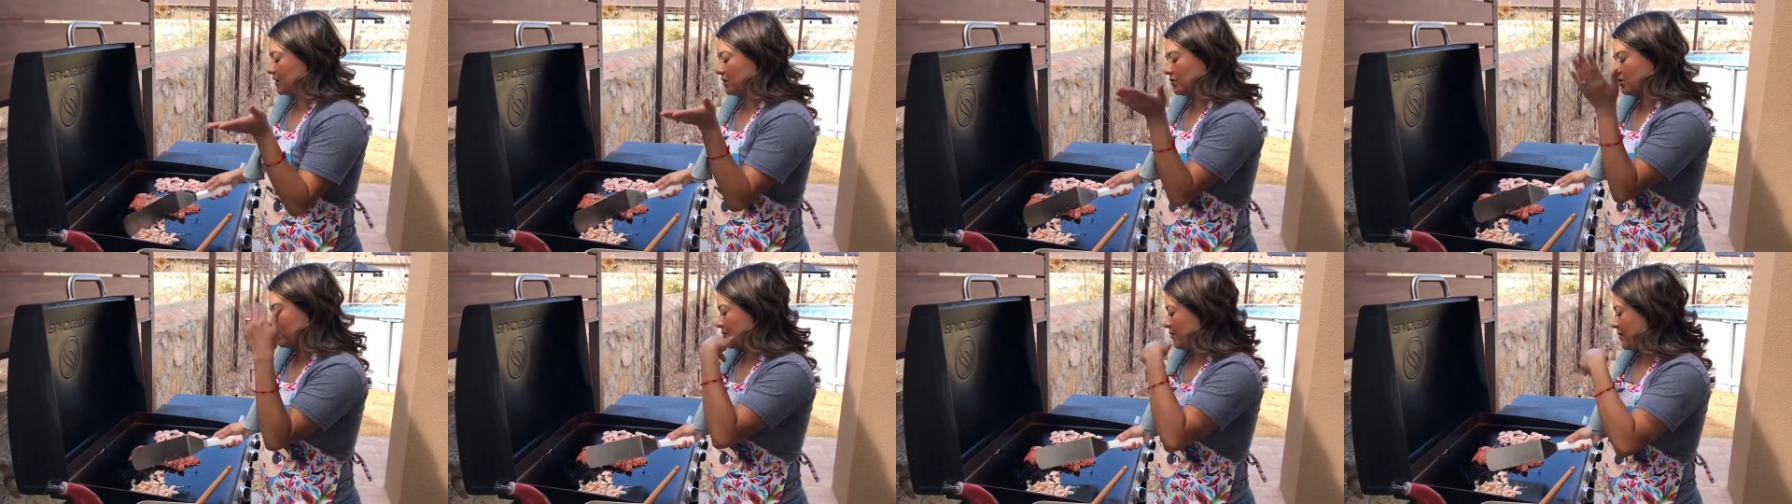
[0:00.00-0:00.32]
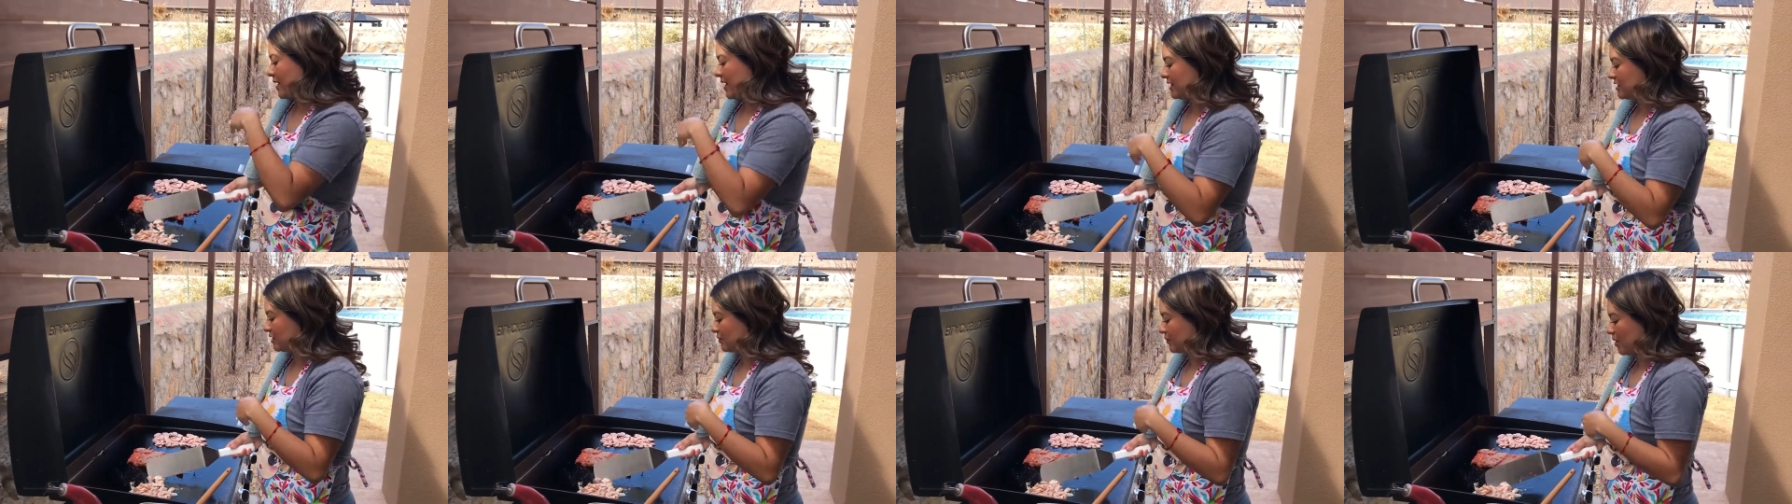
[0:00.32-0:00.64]
so I
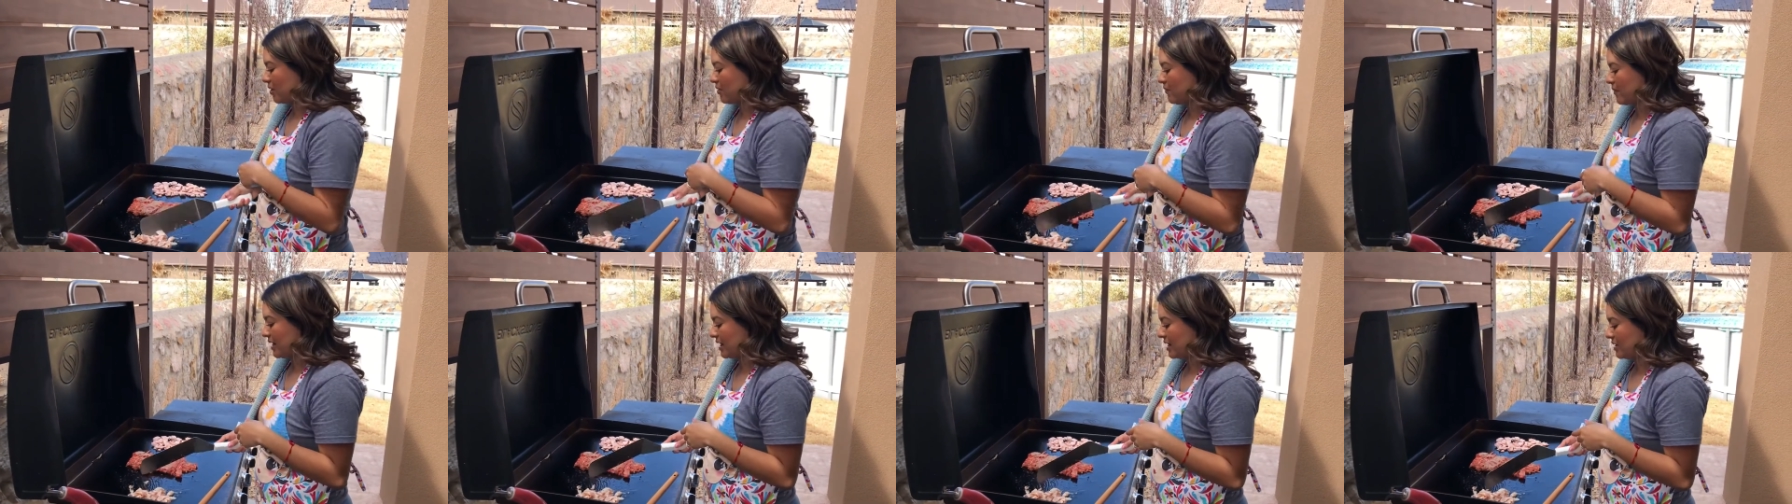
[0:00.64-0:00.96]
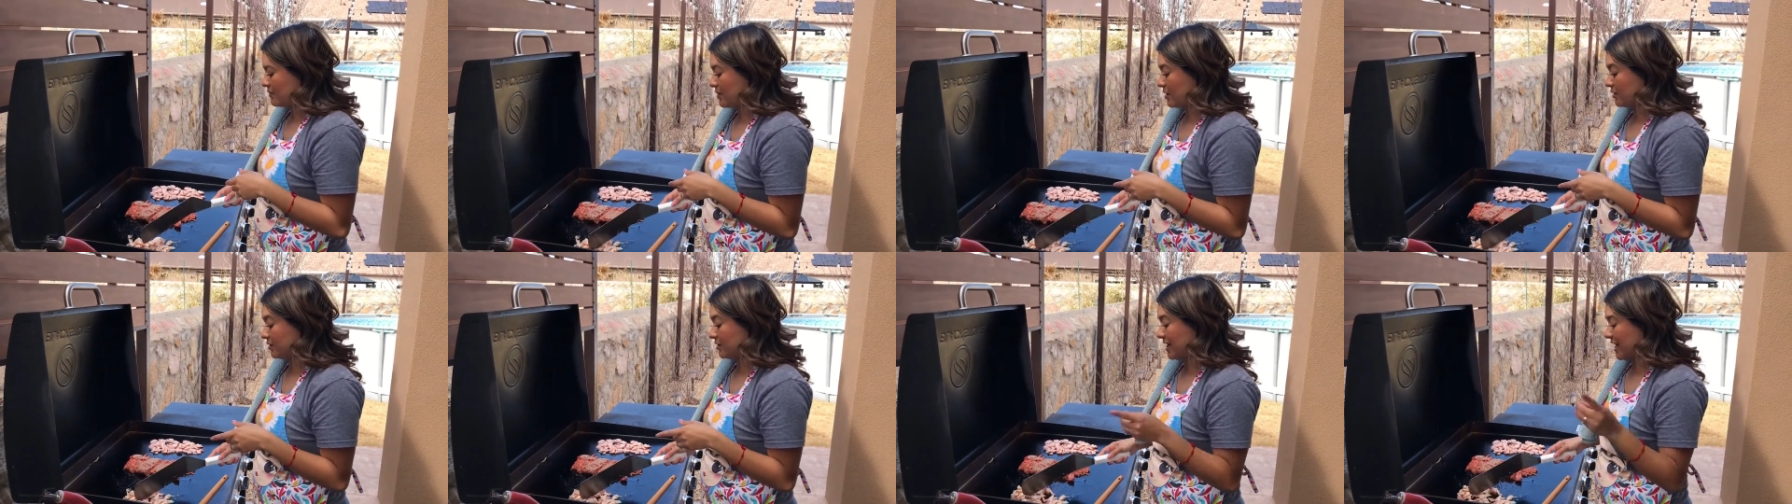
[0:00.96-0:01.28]
might as well make
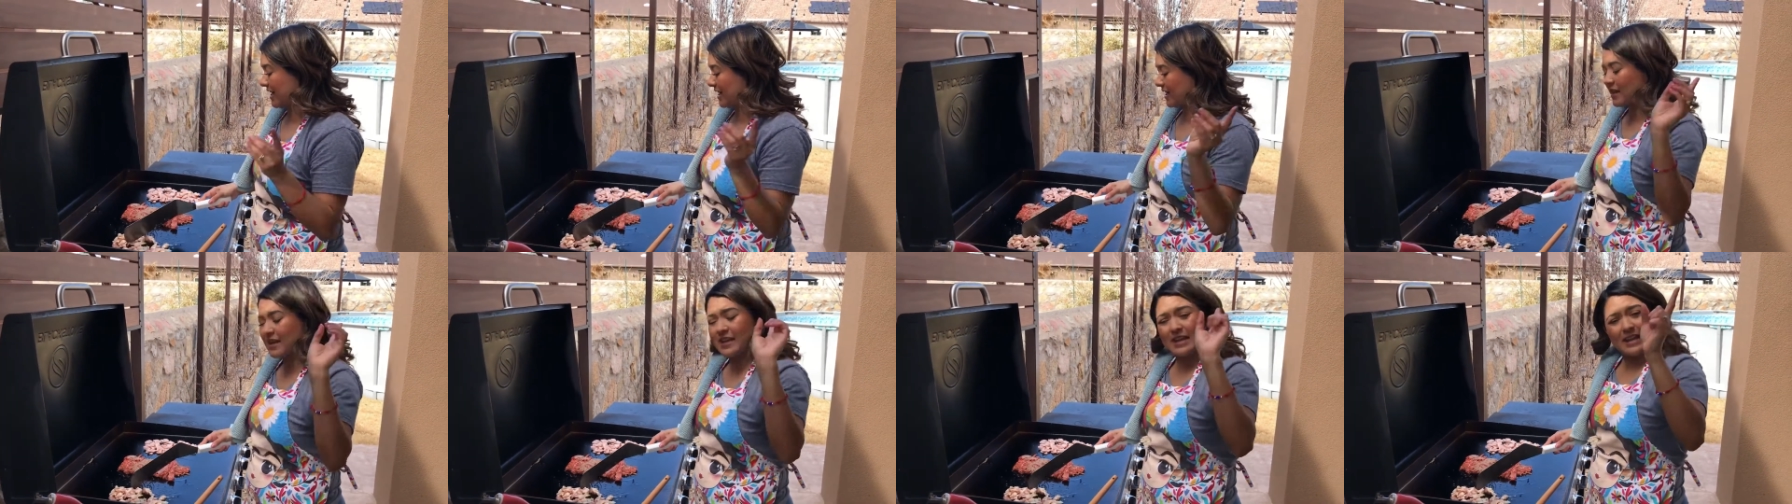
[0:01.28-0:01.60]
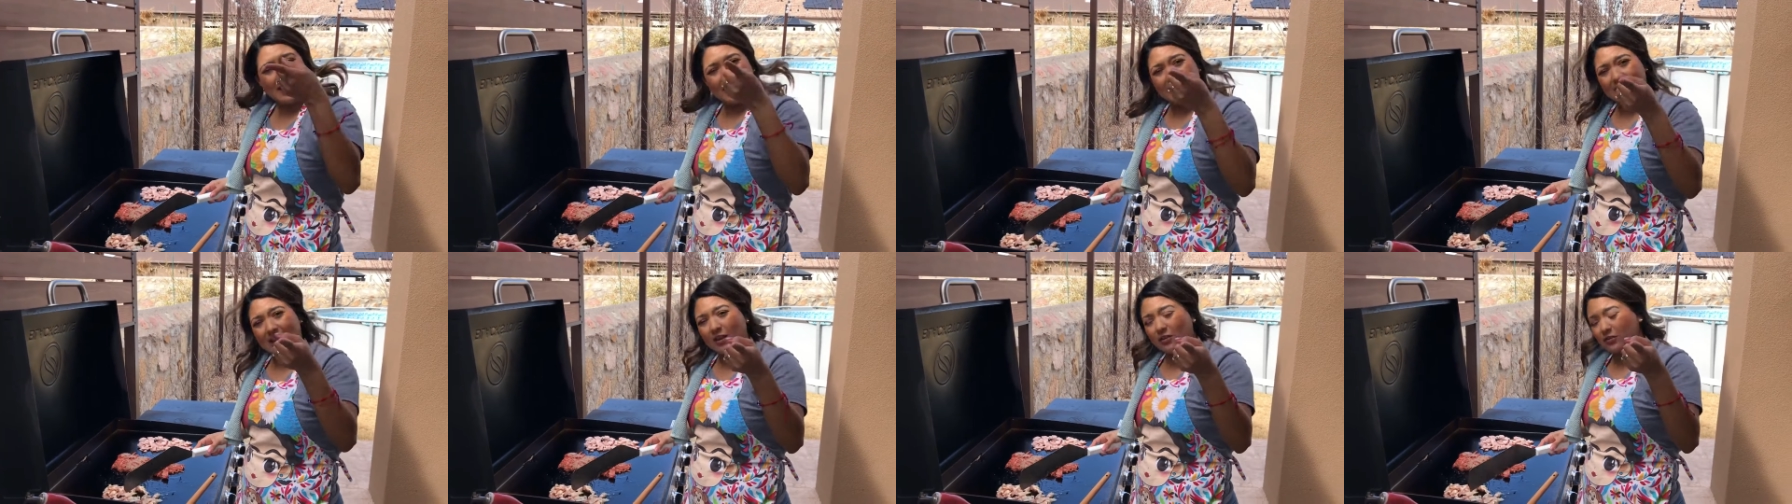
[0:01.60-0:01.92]
them outside.
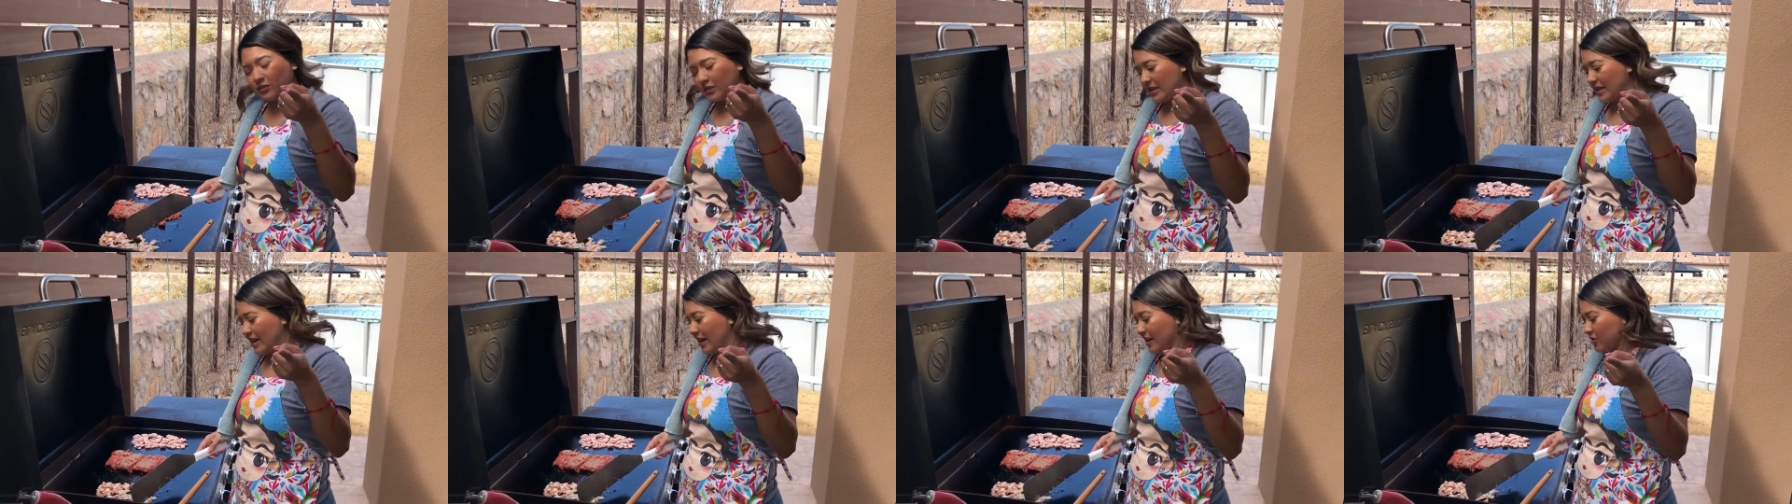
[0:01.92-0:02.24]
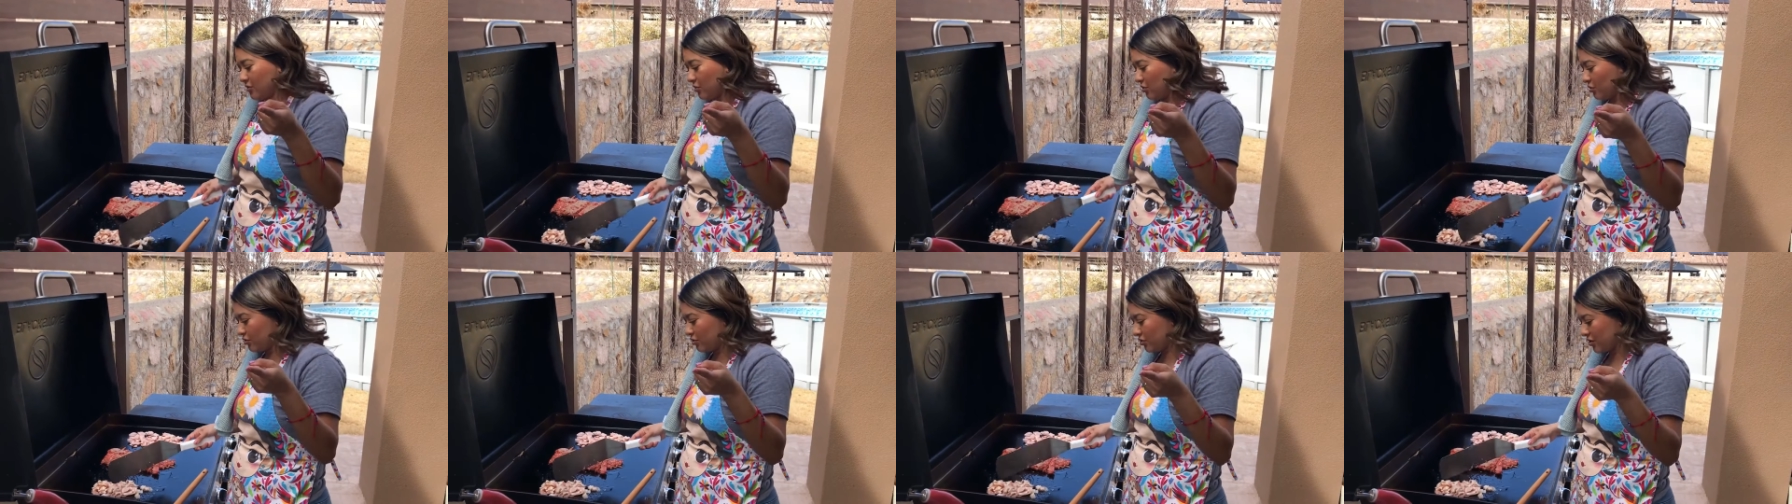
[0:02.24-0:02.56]
And I don't think I
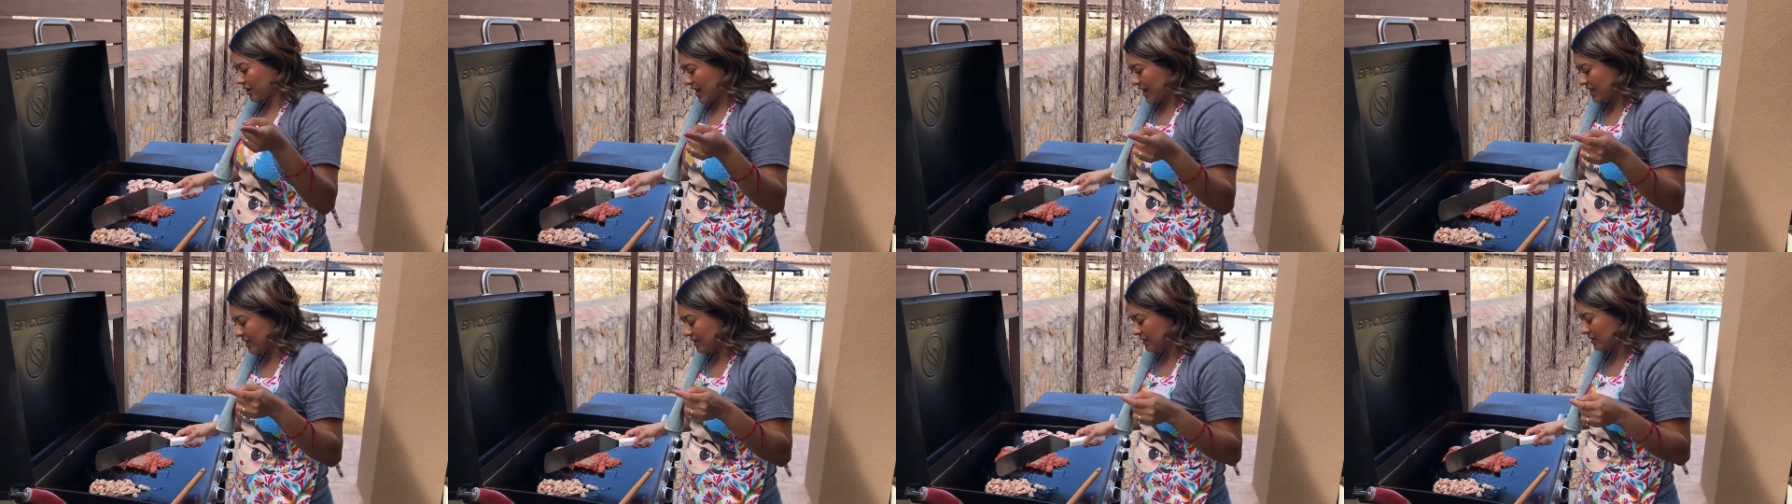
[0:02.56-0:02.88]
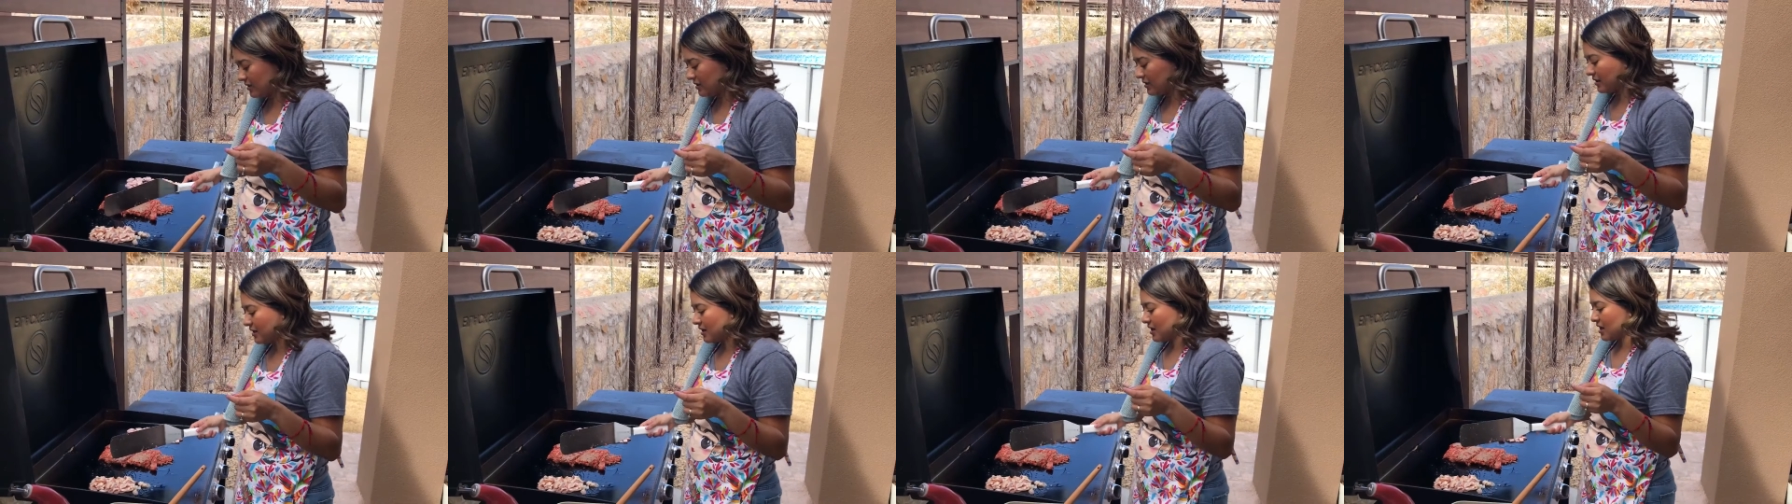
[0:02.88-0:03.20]
told you
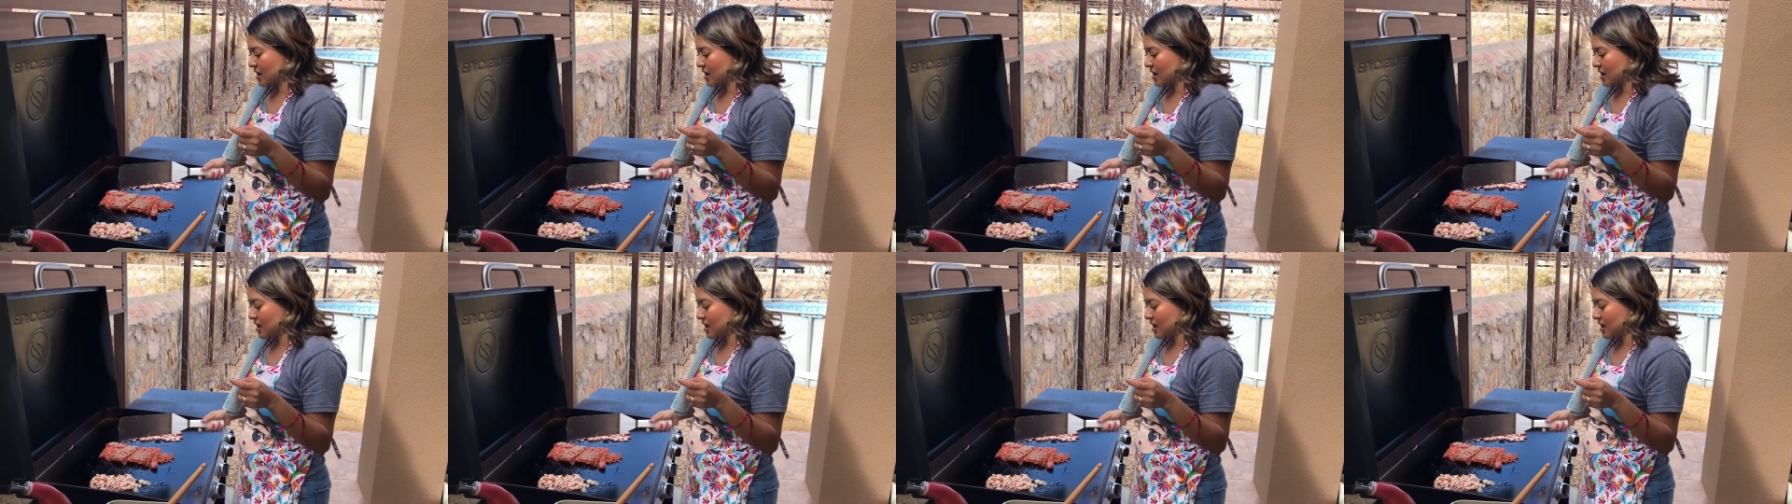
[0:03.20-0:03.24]
guys,